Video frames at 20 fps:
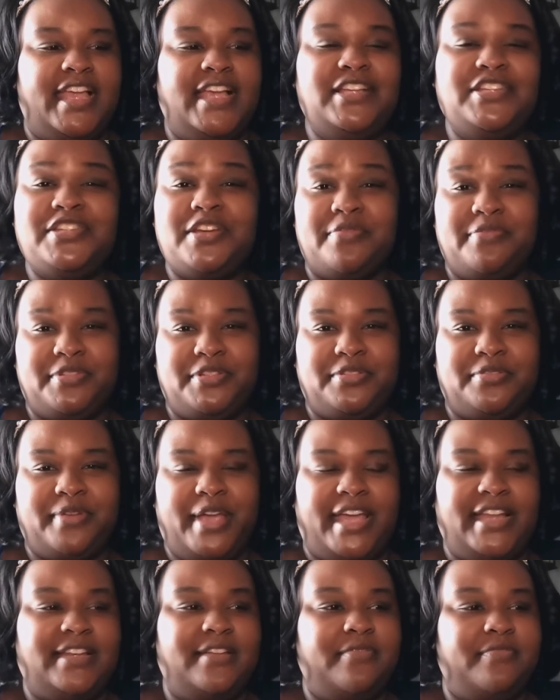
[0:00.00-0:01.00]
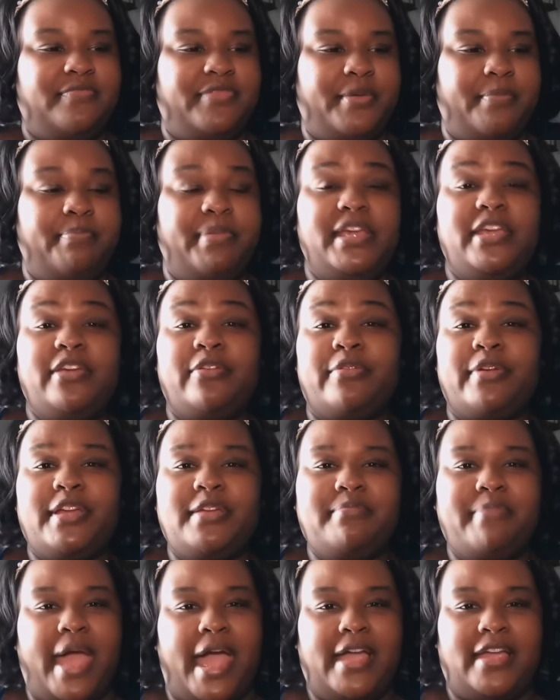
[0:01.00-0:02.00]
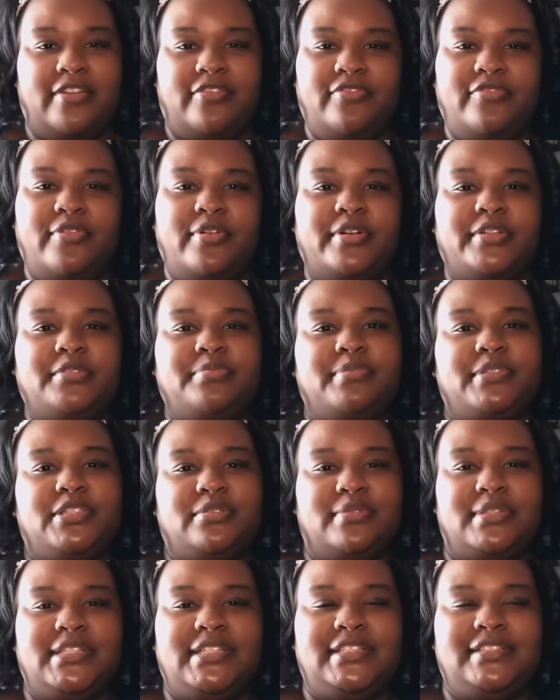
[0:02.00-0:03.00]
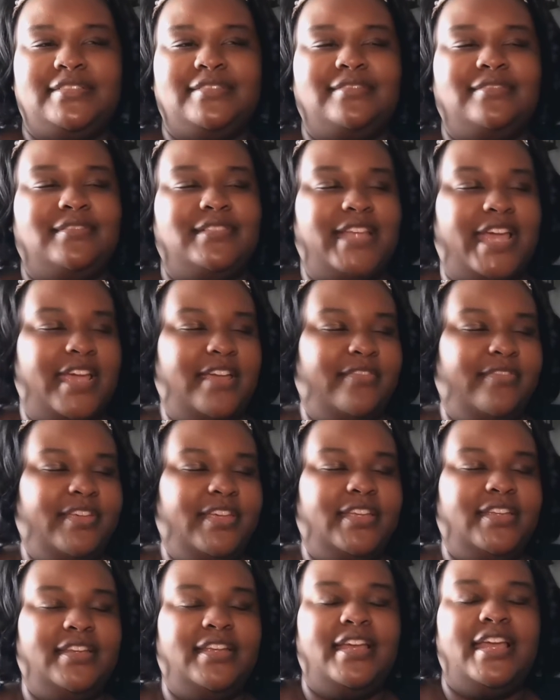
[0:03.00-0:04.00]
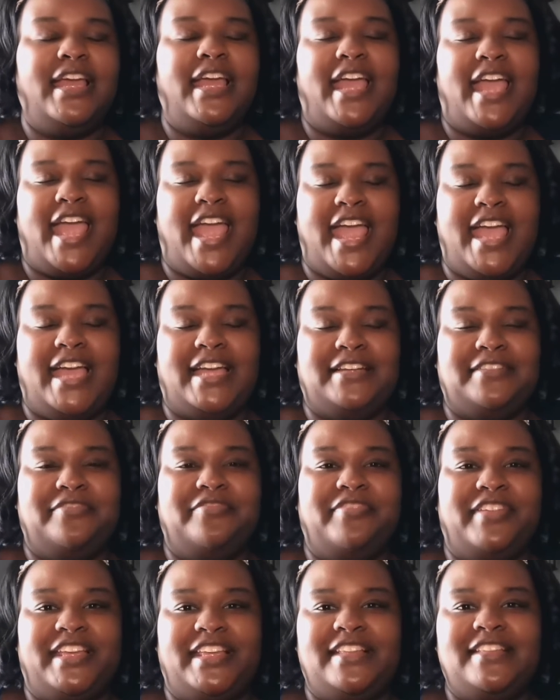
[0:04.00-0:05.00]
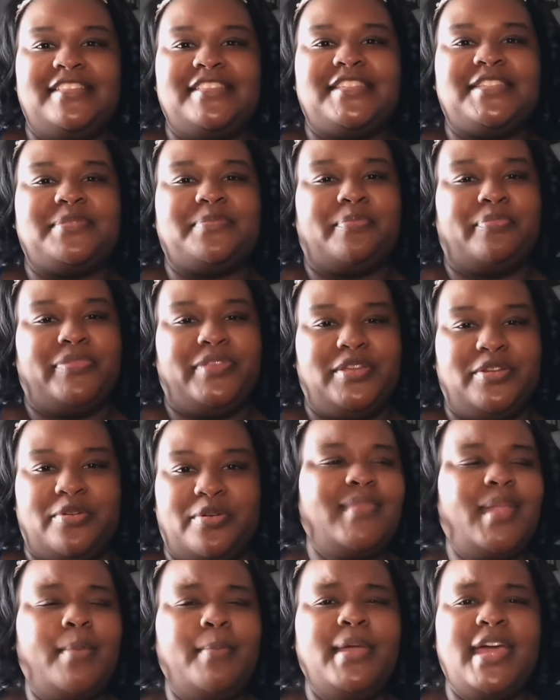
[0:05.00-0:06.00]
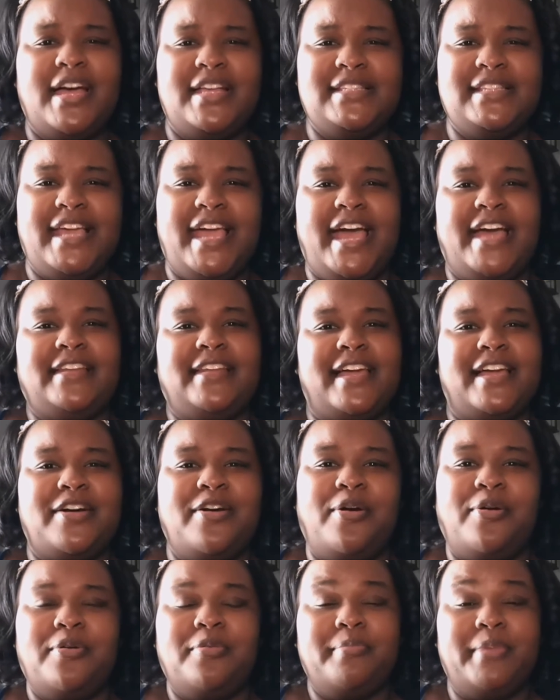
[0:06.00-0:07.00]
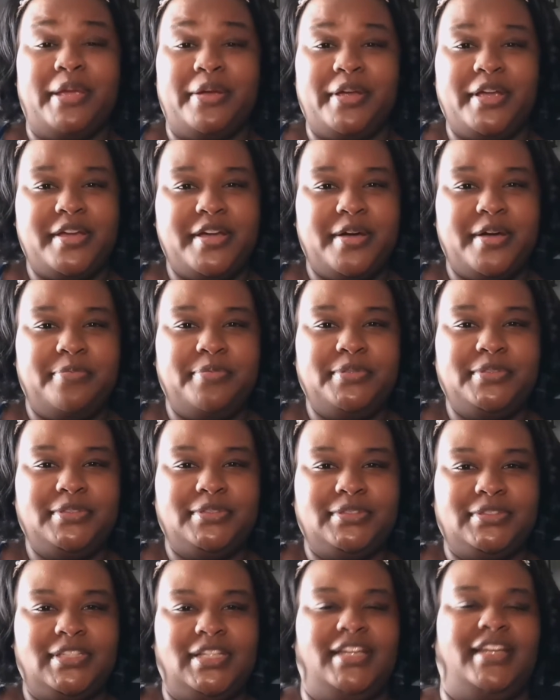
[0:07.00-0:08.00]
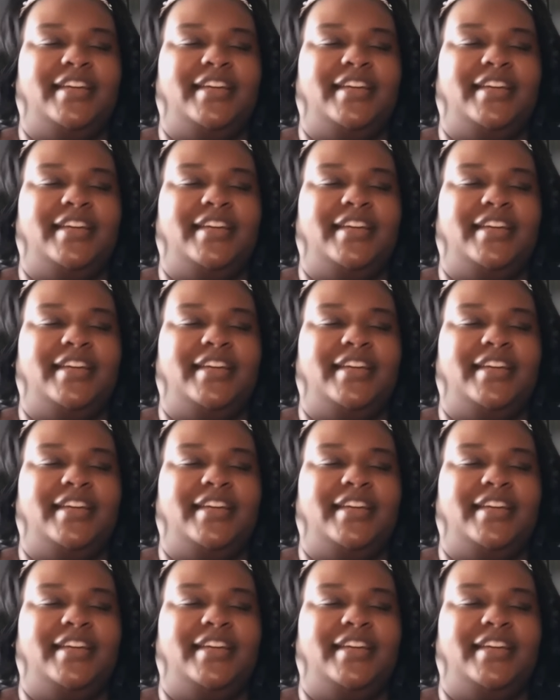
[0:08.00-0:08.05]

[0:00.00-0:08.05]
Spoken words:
each of them do. And the bickering back and forth between David and Vince, because they act like an old married couple.